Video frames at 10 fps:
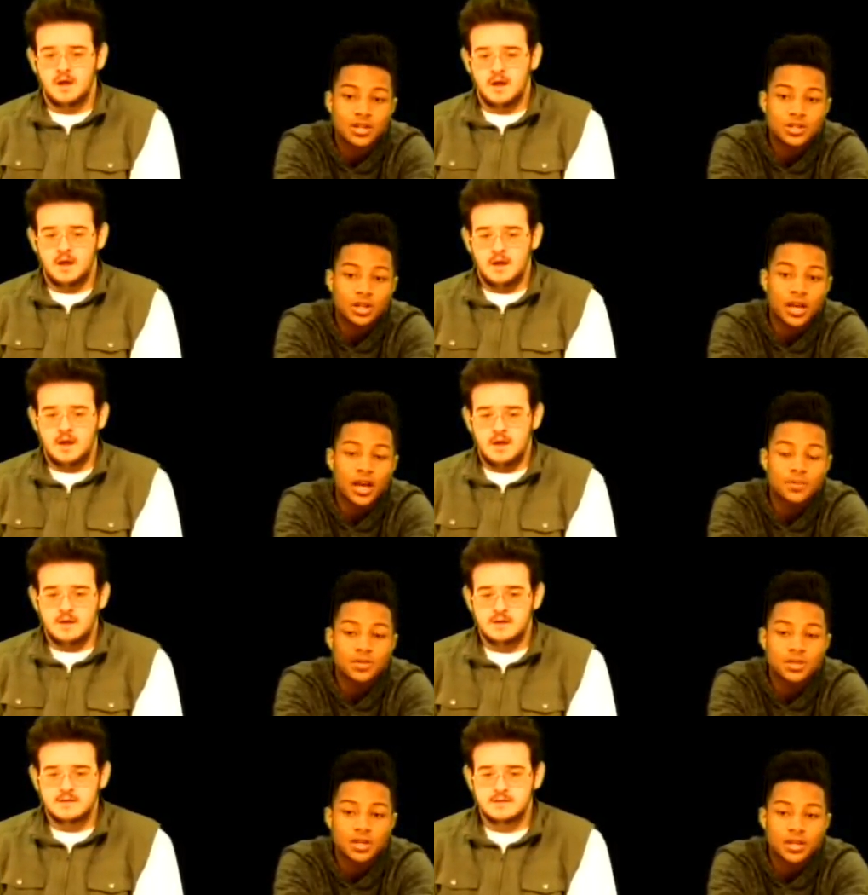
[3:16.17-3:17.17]
Speaker 1: Jenna
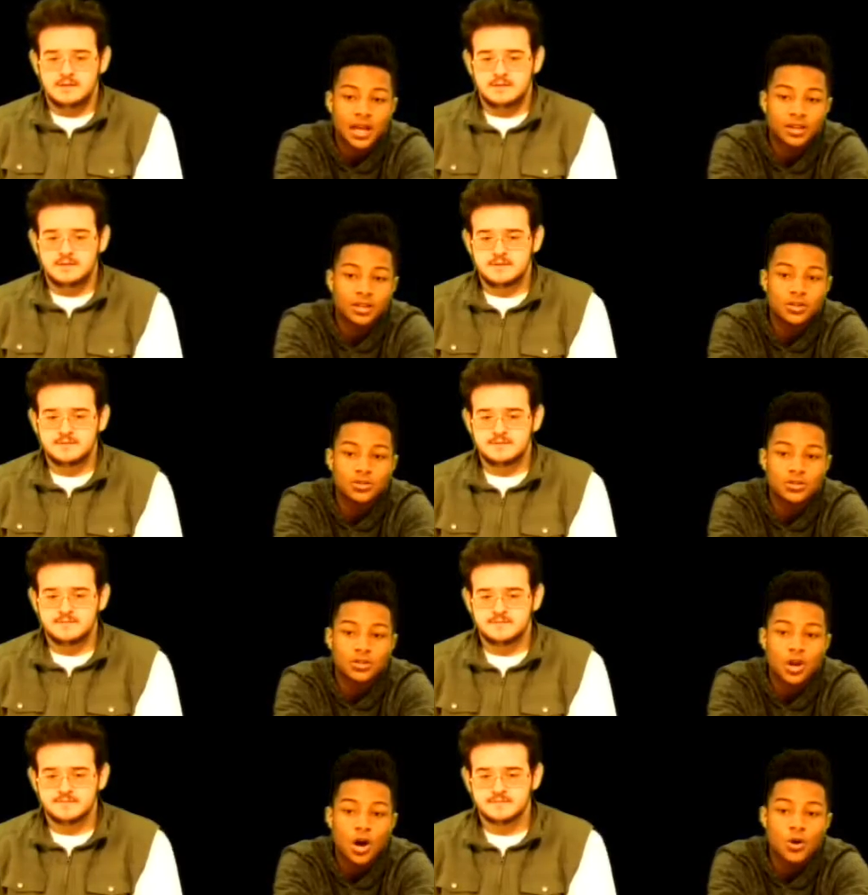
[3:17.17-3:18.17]
Epps, Callie Geertz,
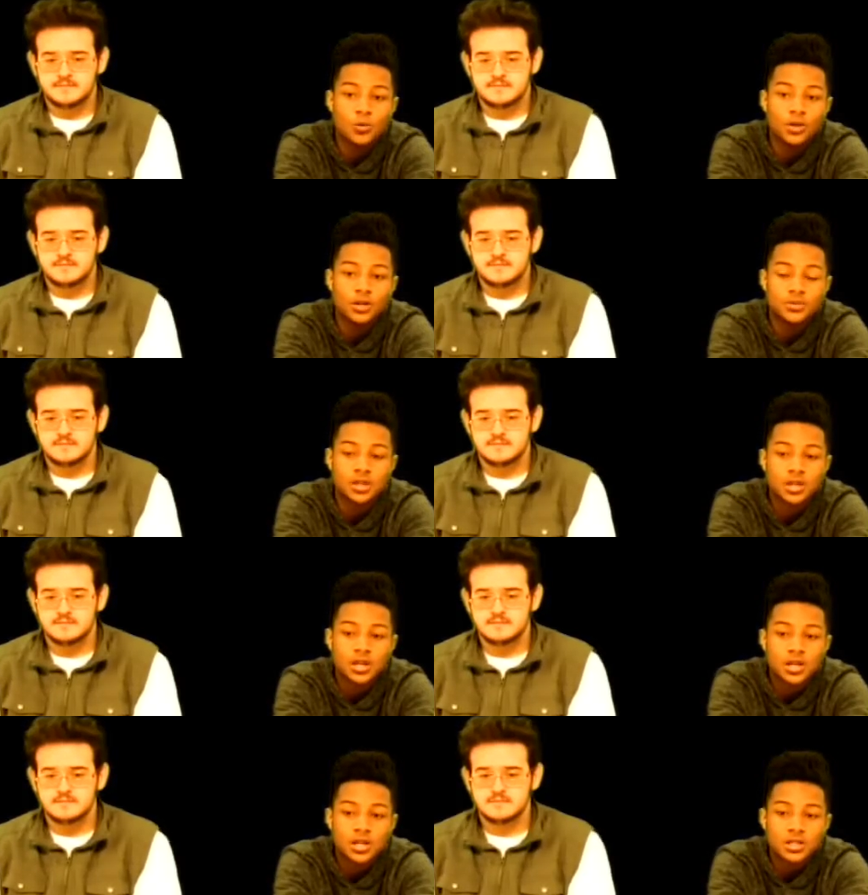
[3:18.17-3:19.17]
Owen Williams,
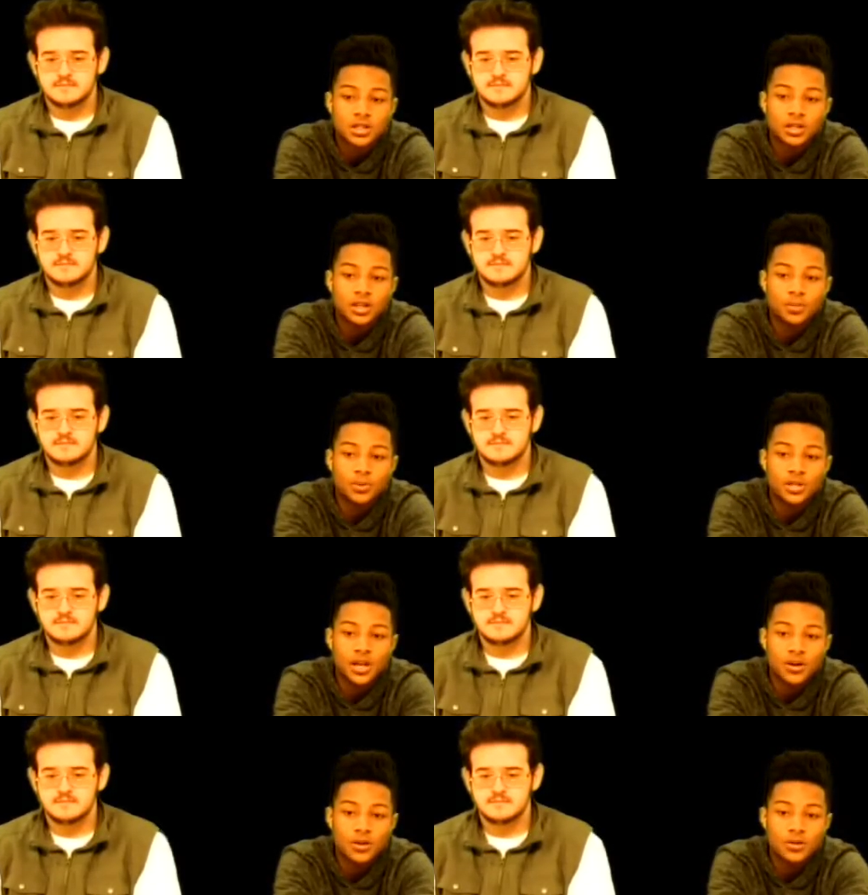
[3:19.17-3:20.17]
Selena
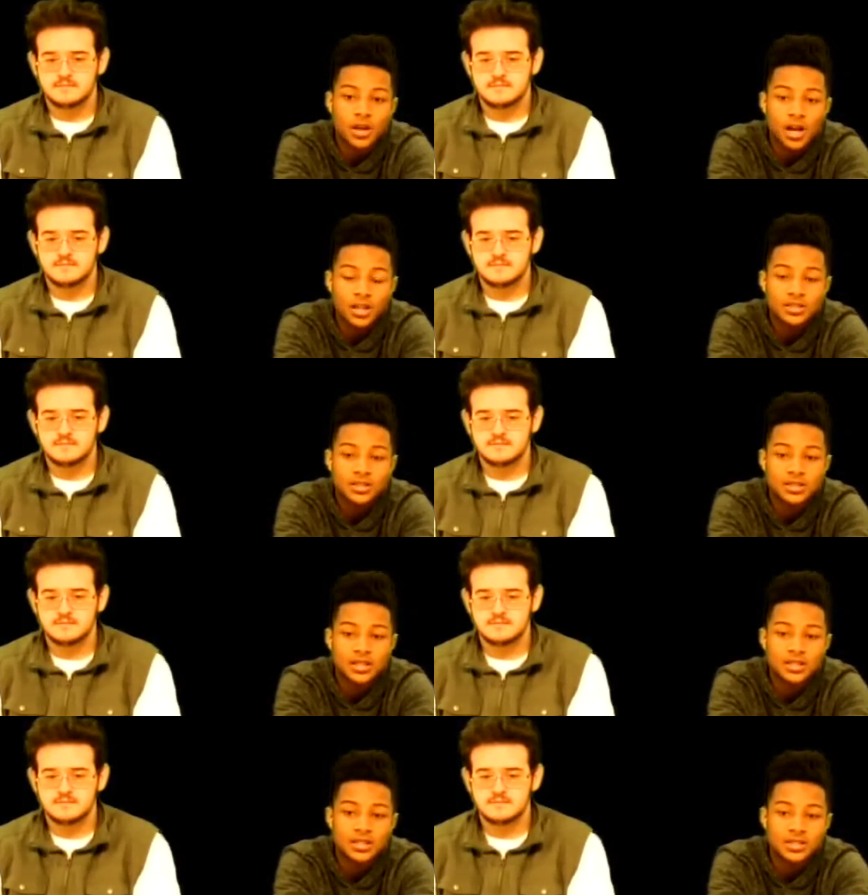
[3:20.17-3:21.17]
Perdero, Alexis
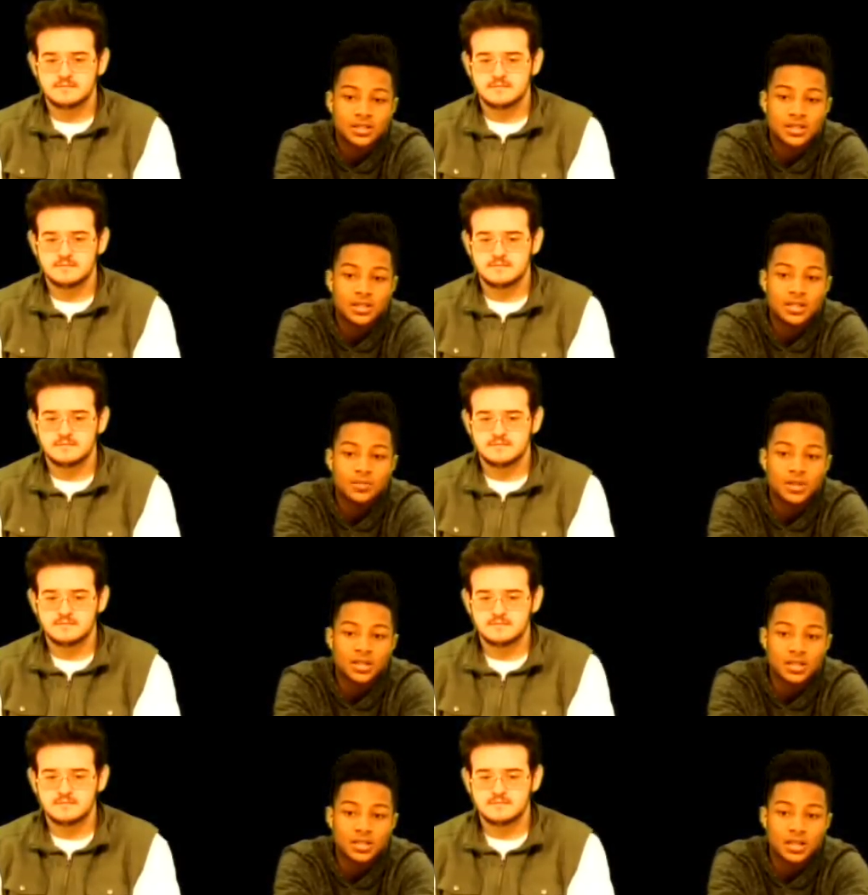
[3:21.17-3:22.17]
Teague, Sydney
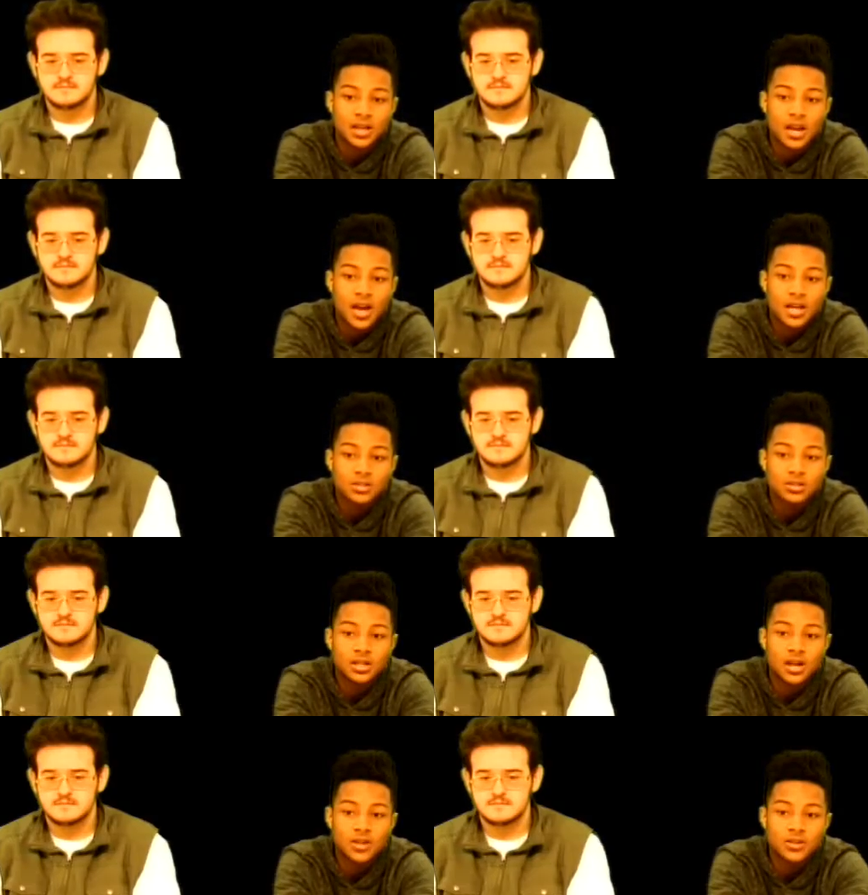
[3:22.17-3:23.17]
McNeese, Hazel
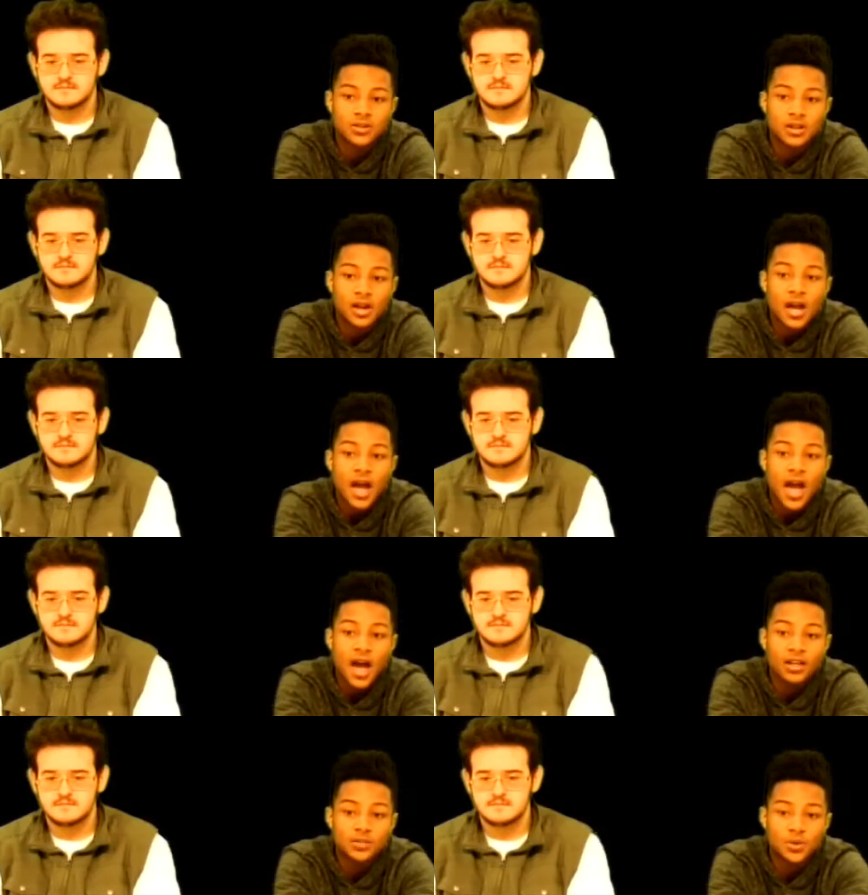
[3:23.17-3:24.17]
Denother,
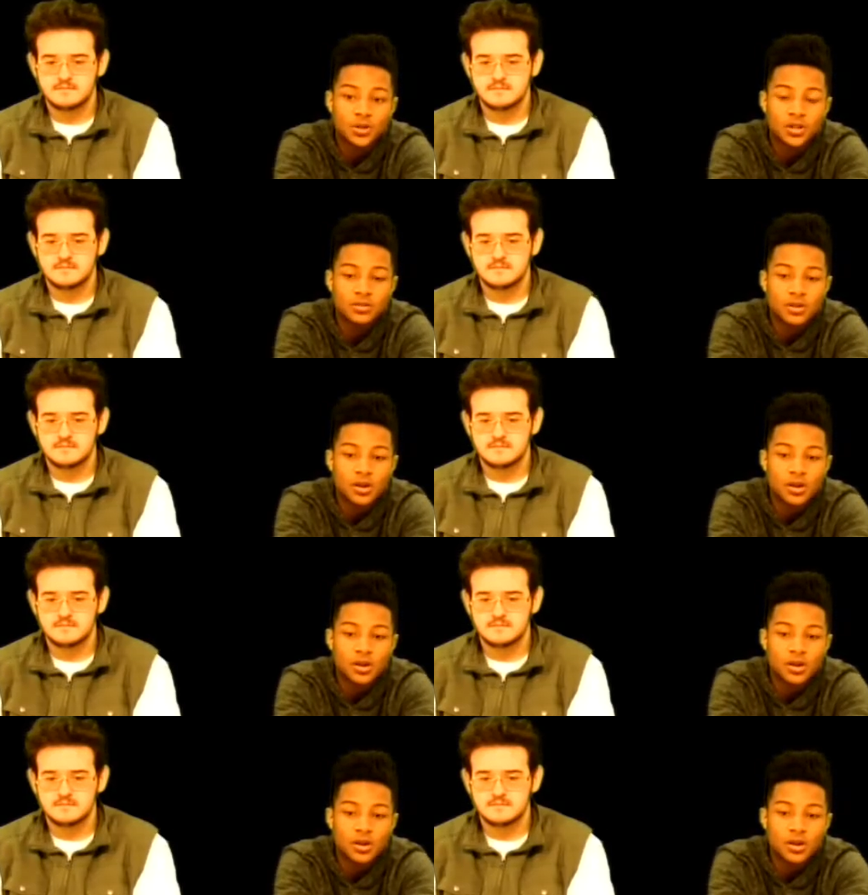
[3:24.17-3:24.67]
Alex Bergen,